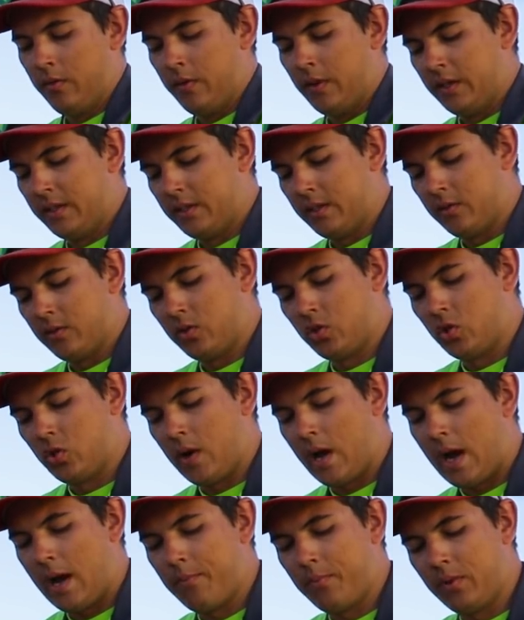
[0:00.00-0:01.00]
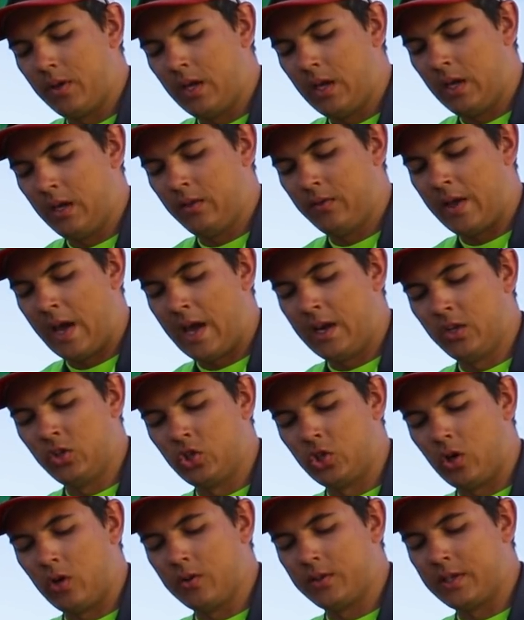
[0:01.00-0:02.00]
this strap. That
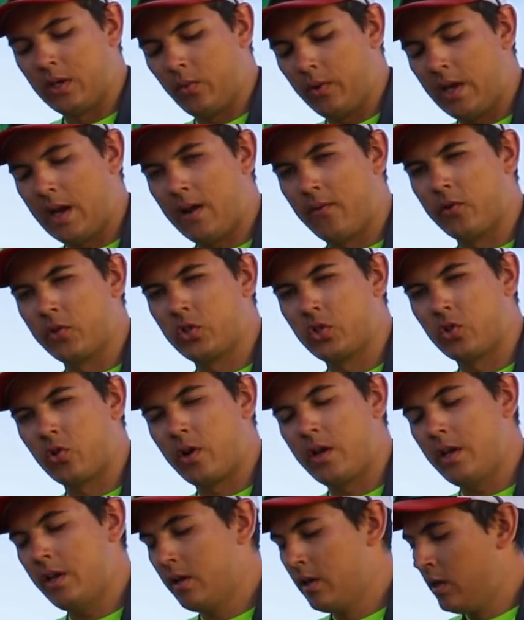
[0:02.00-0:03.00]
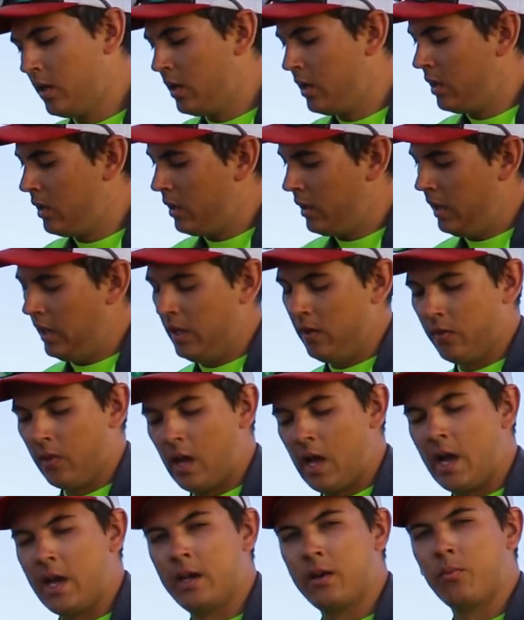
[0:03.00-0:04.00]
ensures that we have a straight
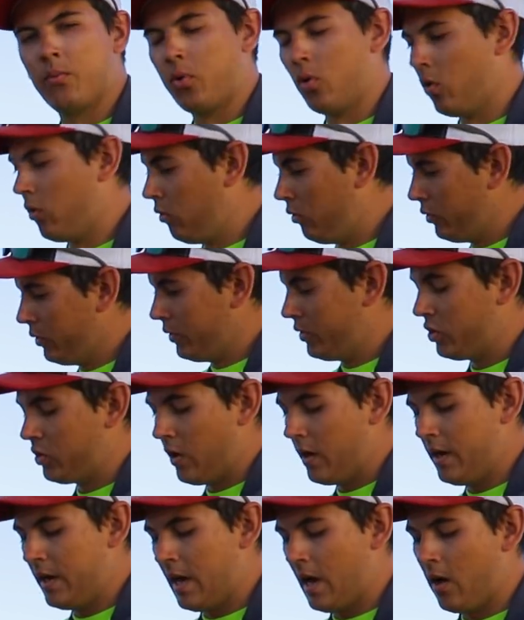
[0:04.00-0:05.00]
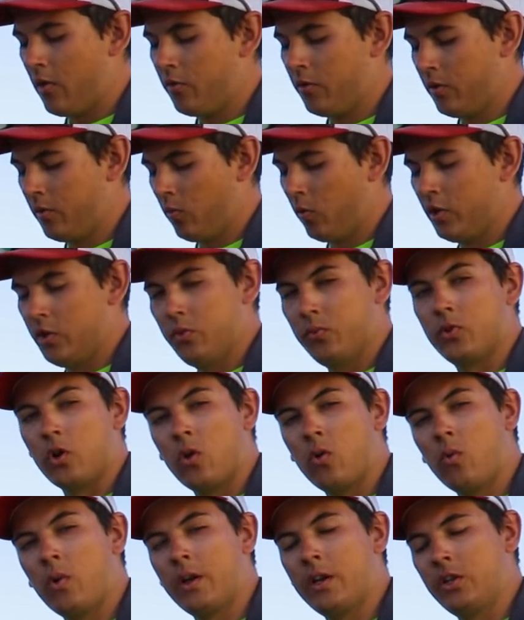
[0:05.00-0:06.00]
inline pull straight down. What you
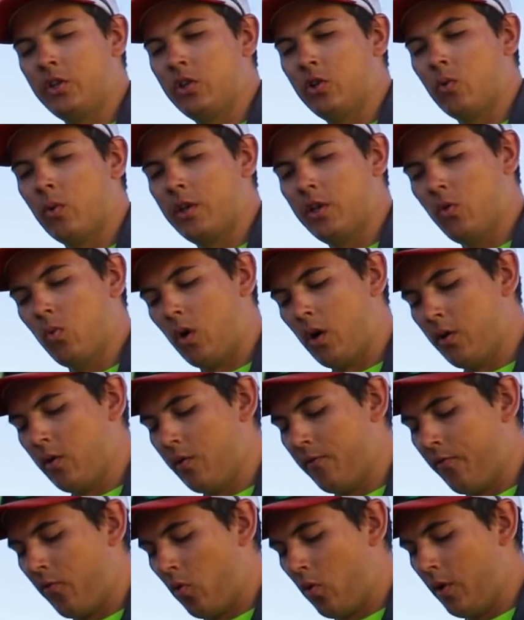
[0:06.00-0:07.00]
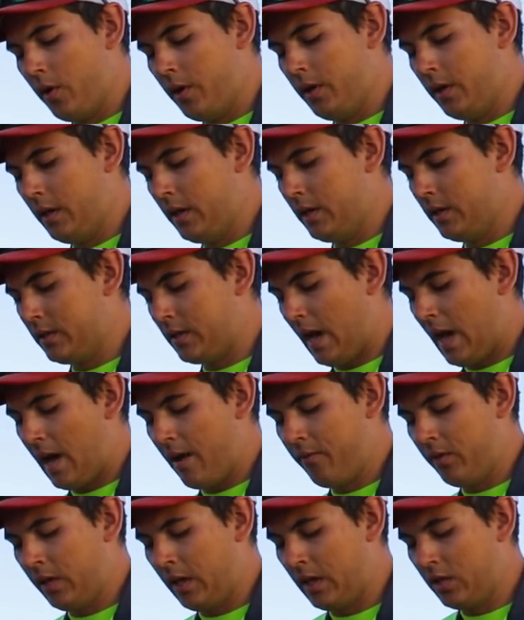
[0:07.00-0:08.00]
don't want to do, what you want to avoid, is
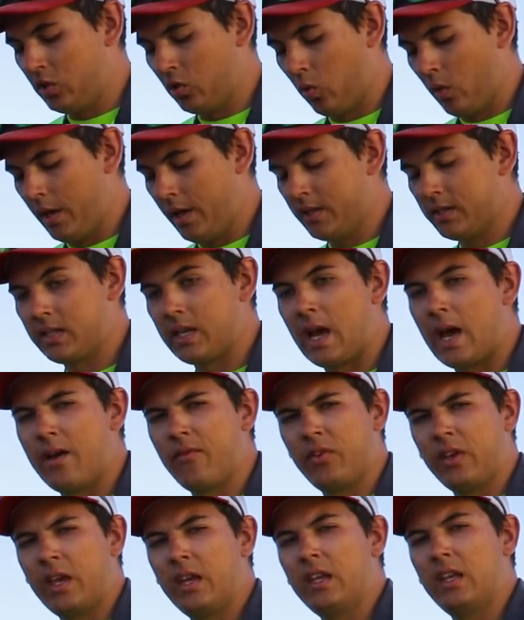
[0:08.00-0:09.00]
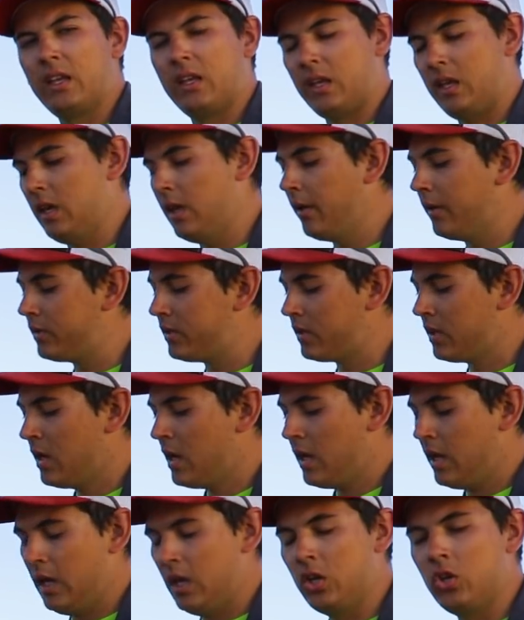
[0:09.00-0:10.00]
having a twist, having any kinks
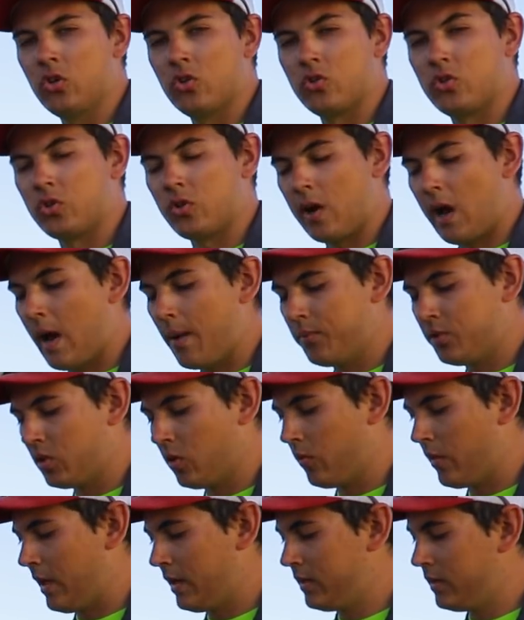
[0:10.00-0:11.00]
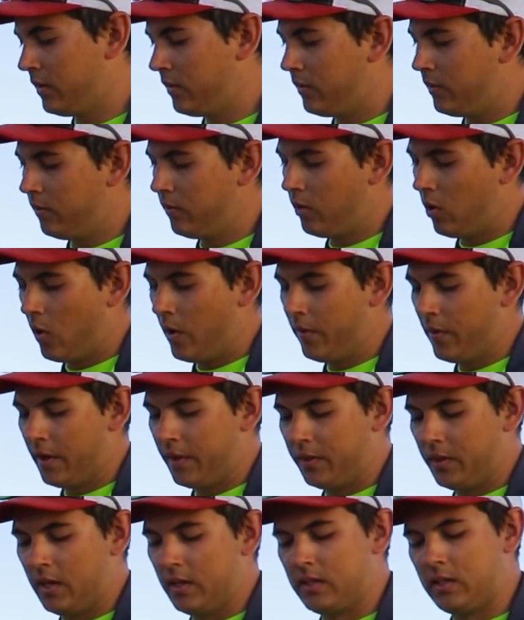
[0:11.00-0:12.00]
in your strap. So that's going
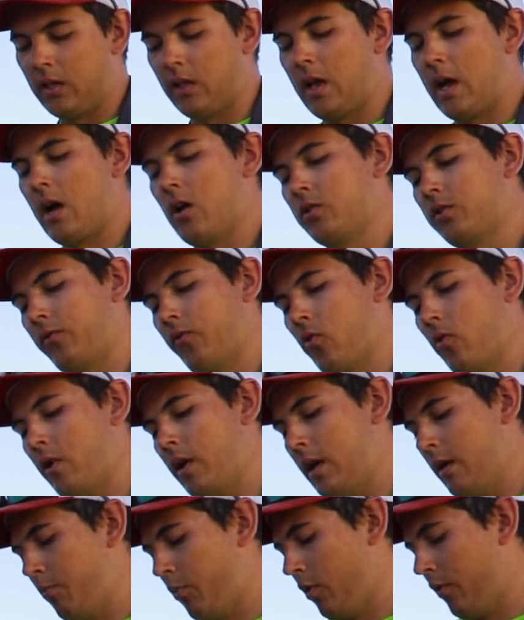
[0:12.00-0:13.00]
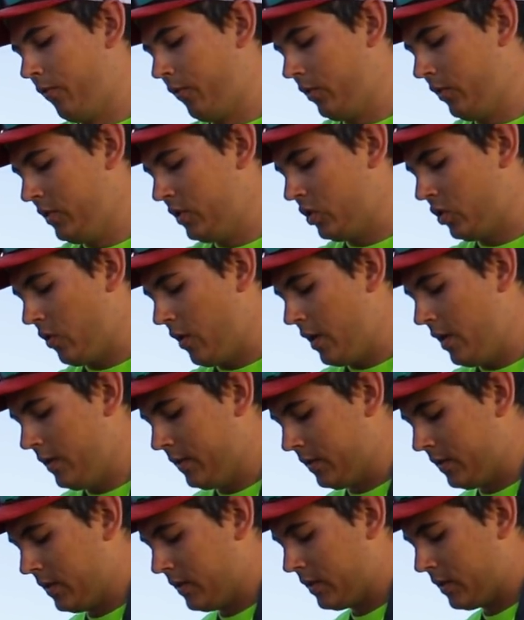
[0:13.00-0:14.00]
like this allows for a perfectly straight
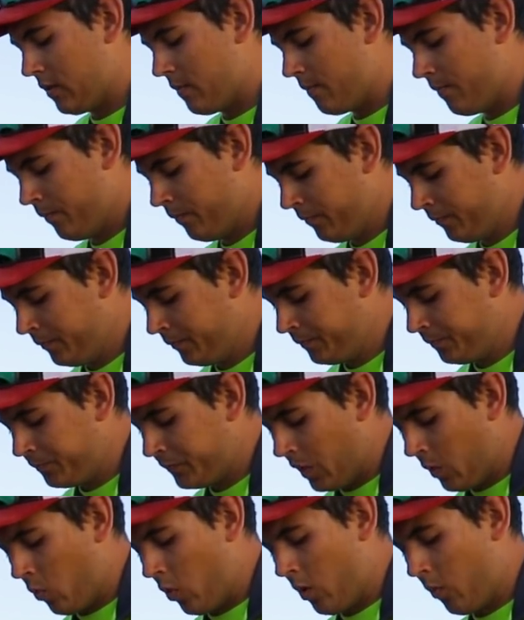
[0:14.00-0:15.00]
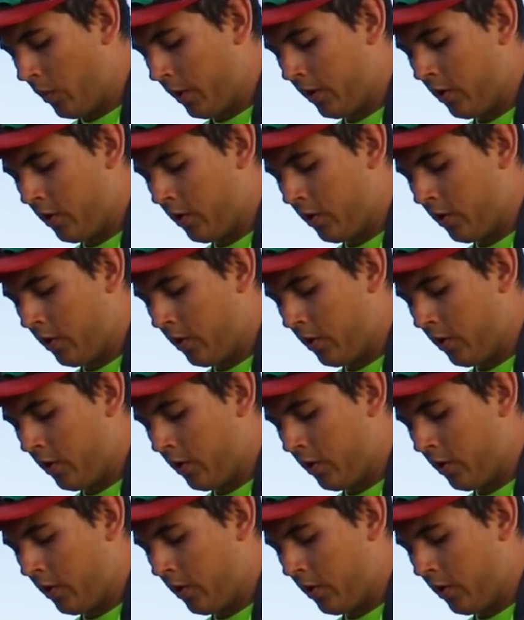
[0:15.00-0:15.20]
system. And what we're